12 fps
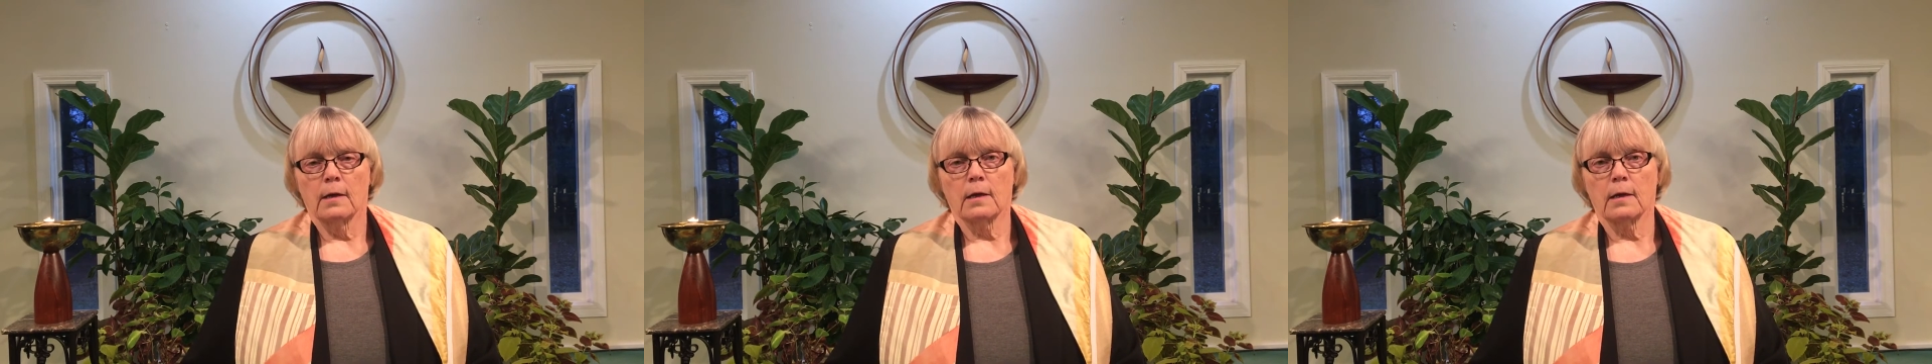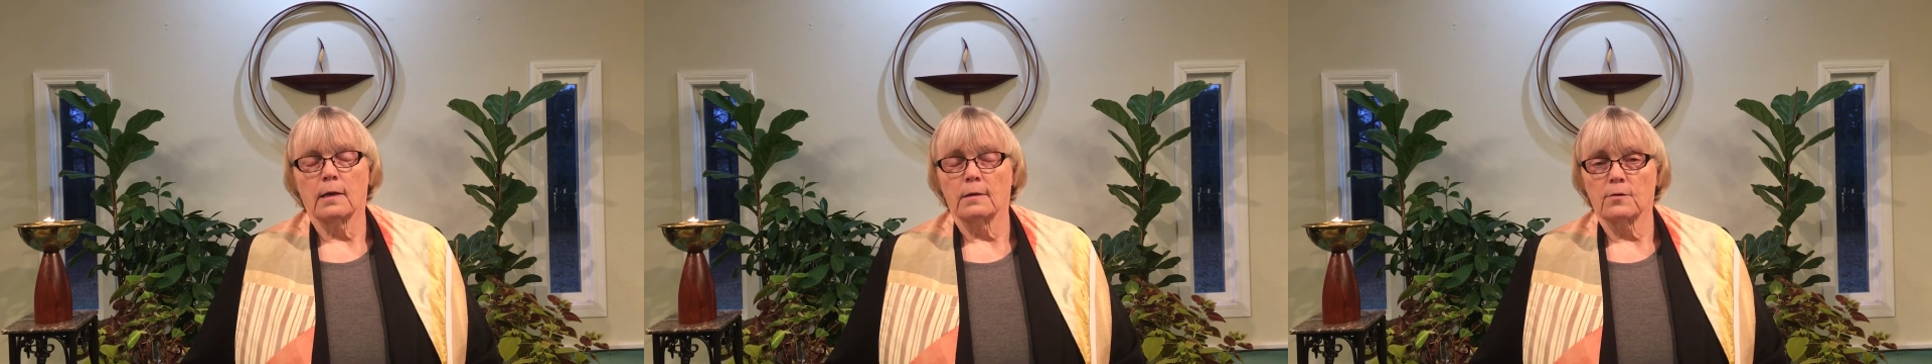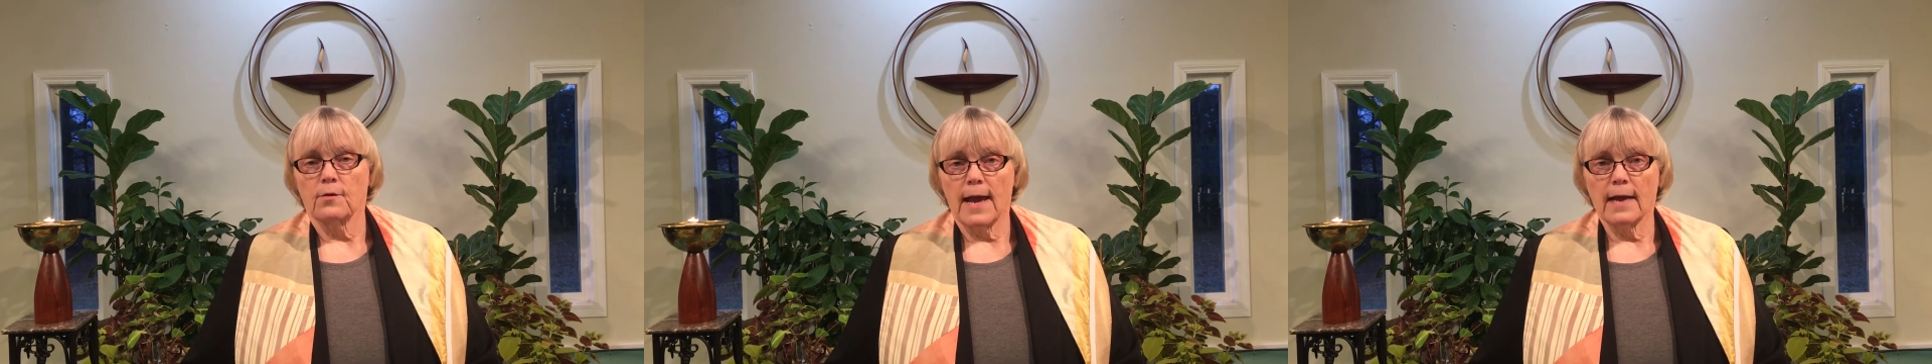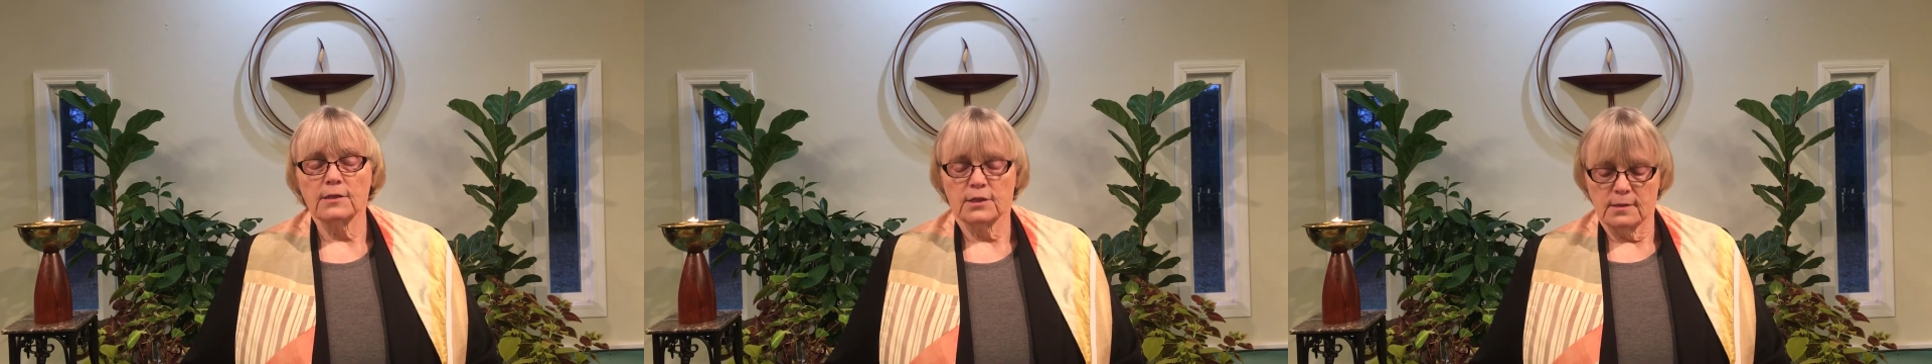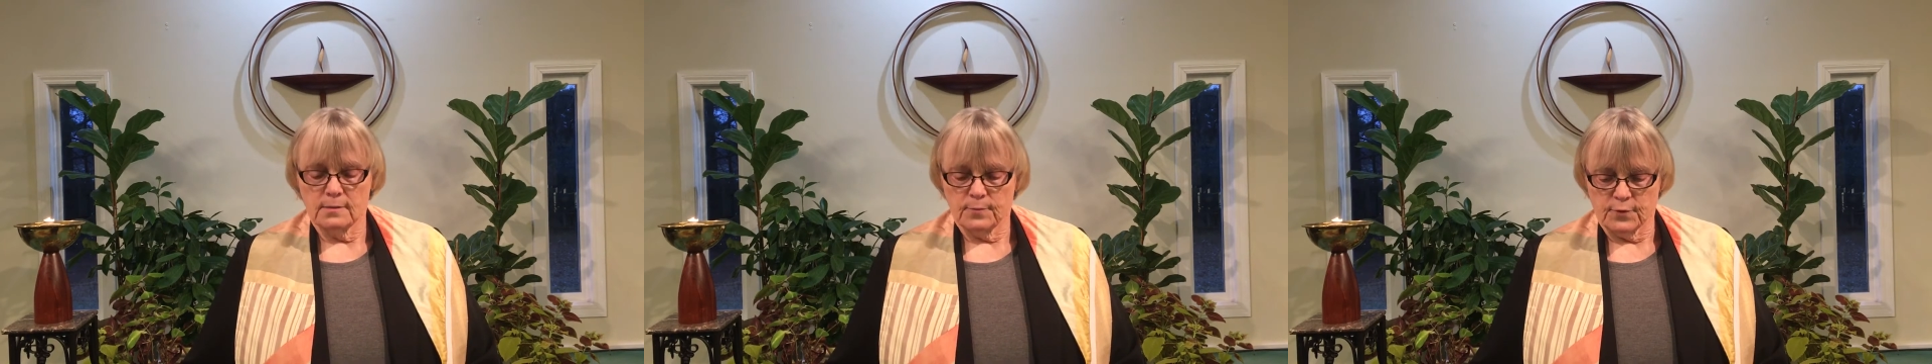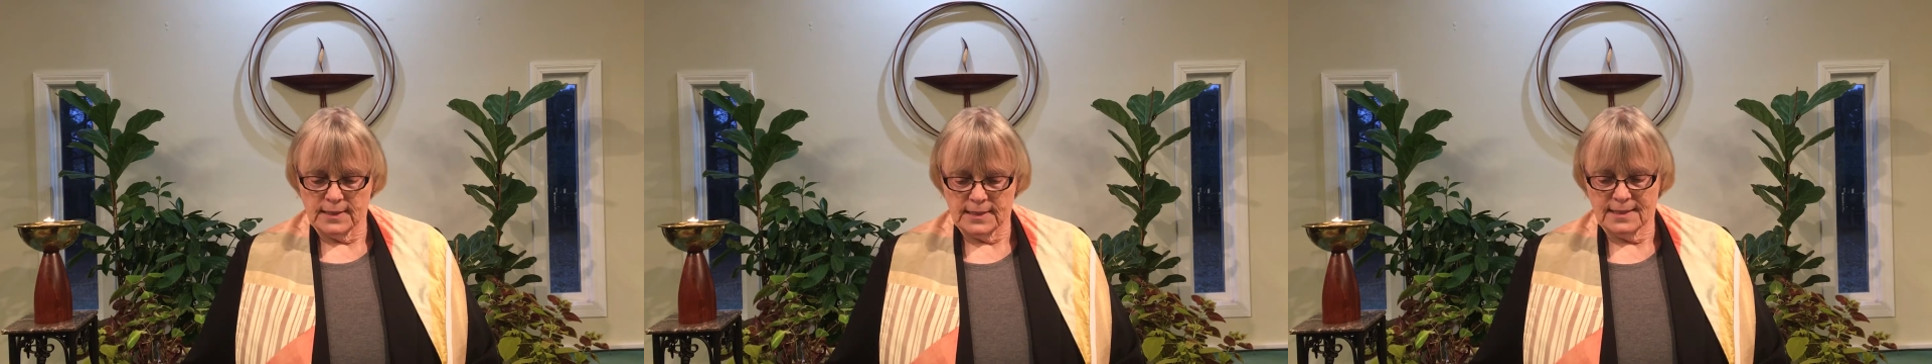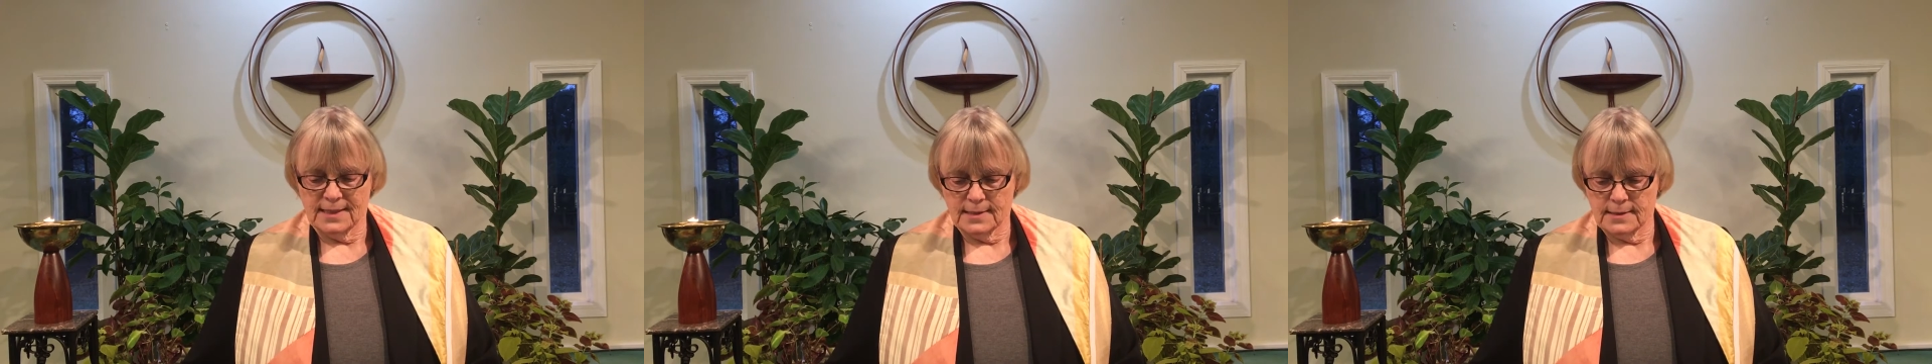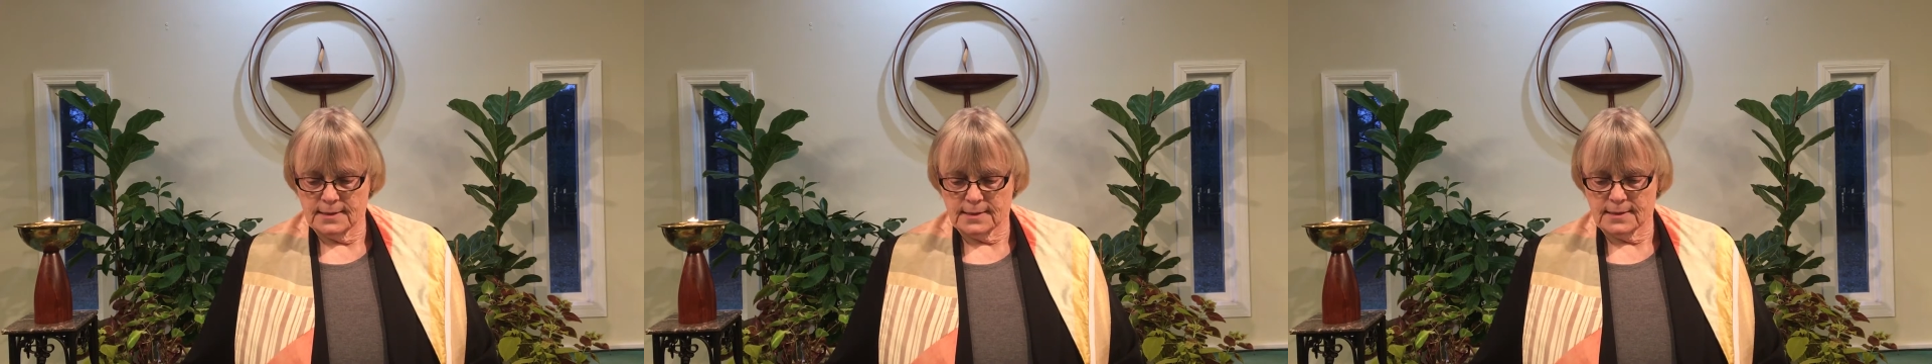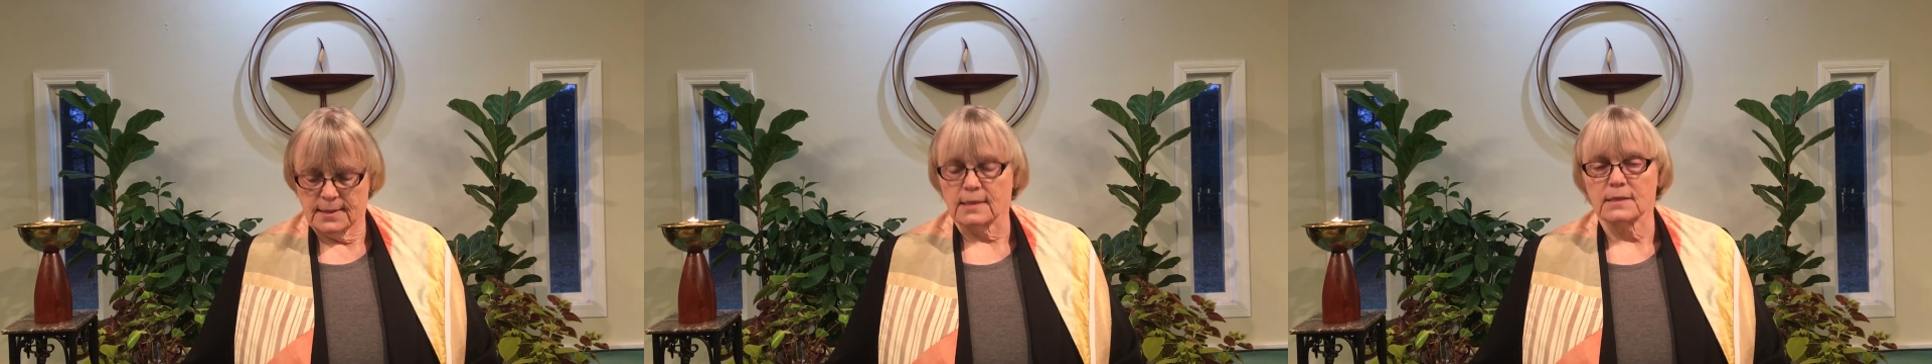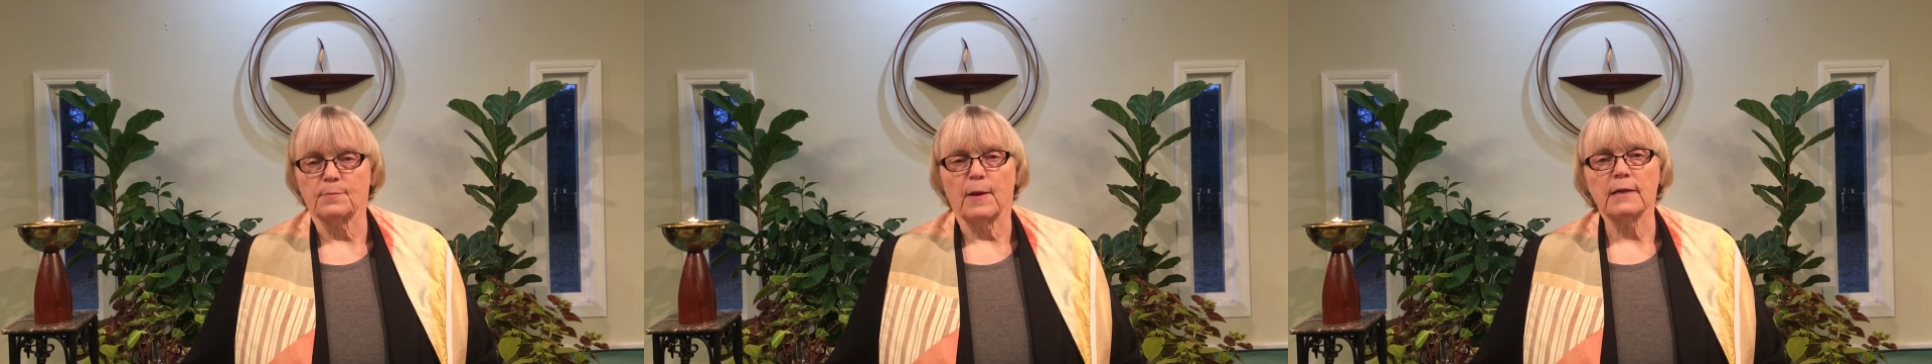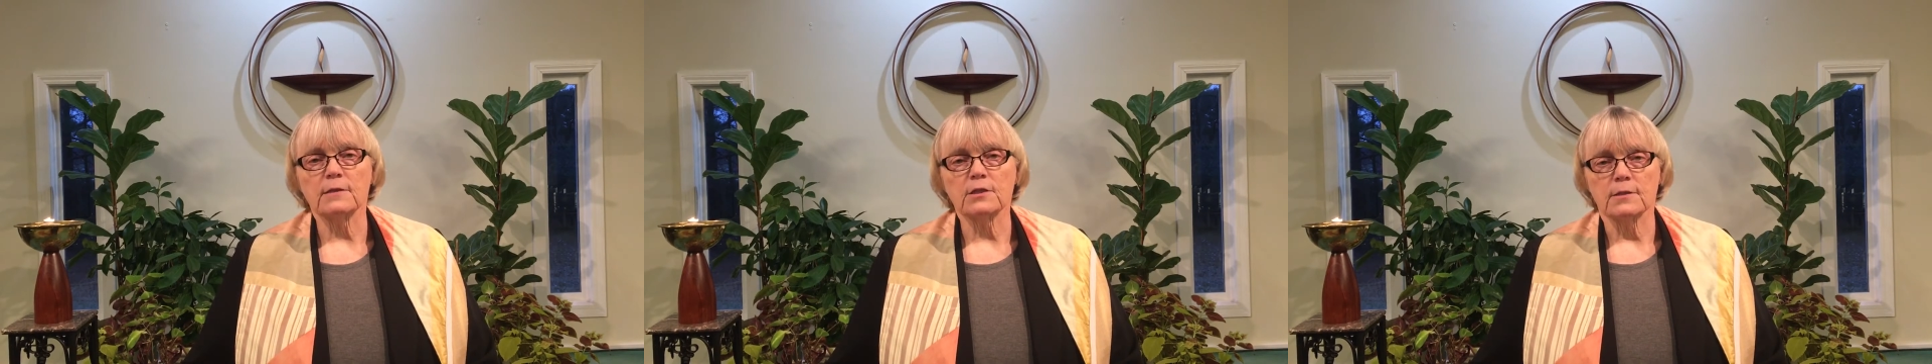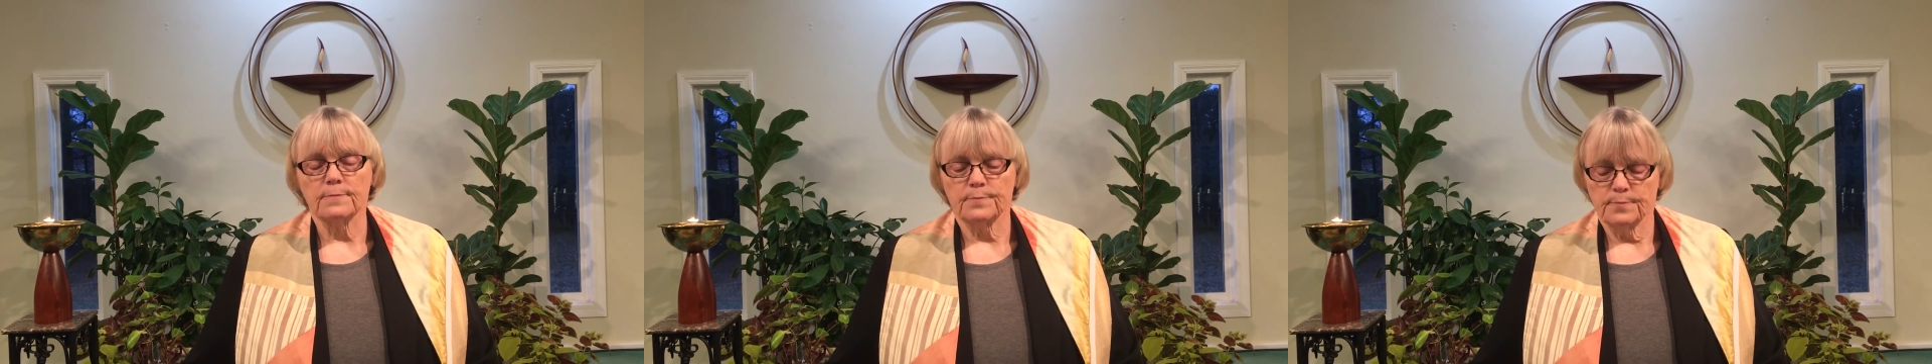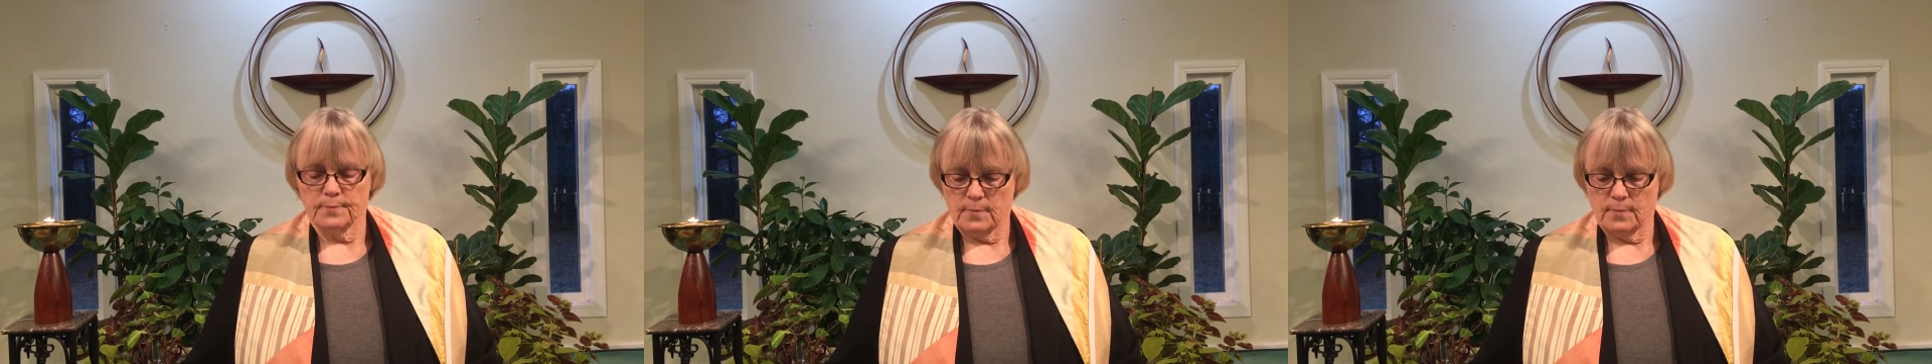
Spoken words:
Contraction precedes expansion.